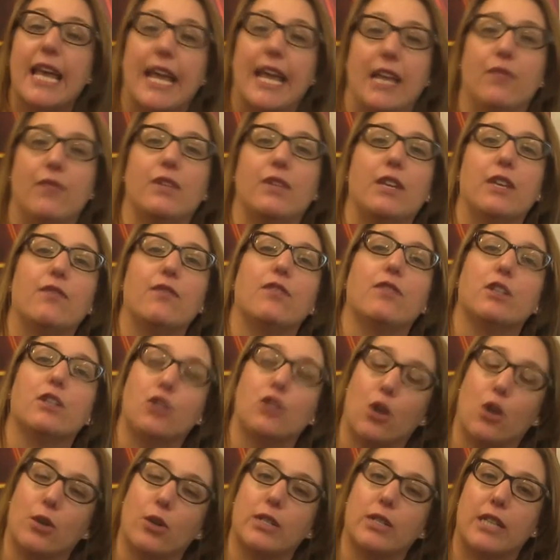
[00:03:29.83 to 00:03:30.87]
even if the
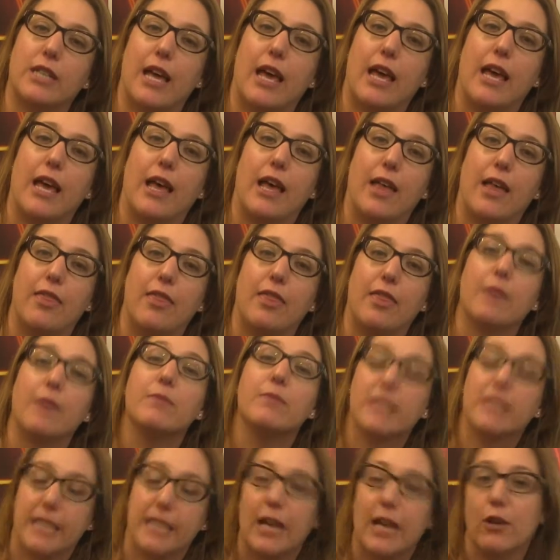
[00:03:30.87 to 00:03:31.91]
doctor
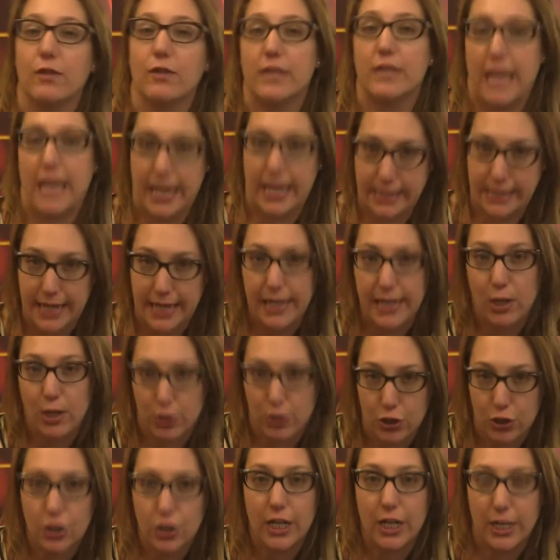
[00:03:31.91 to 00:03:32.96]
themselves has a
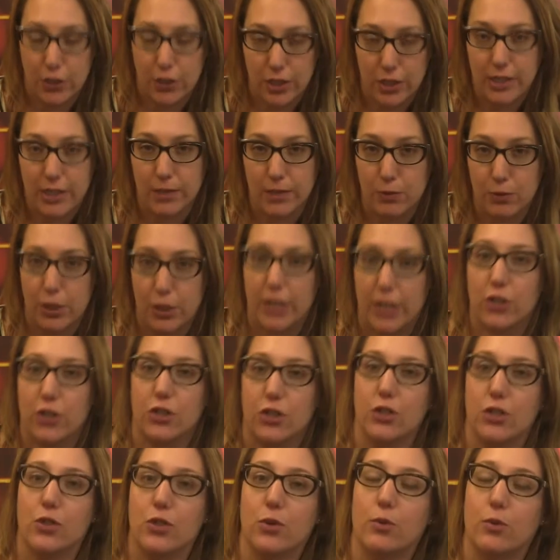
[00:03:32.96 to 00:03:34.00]
conscientious
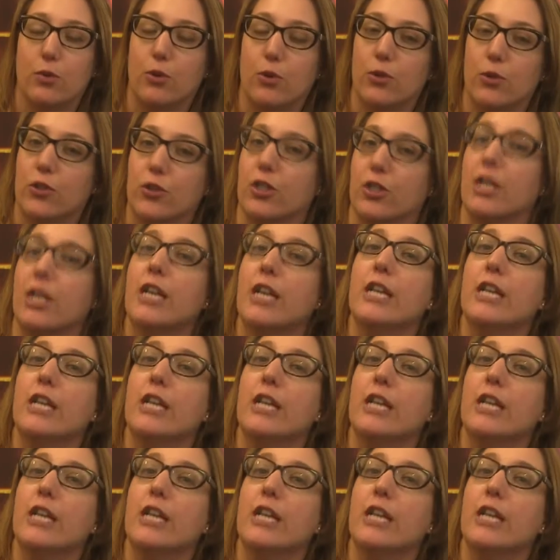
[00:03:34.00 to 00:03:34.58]
objection to abortion.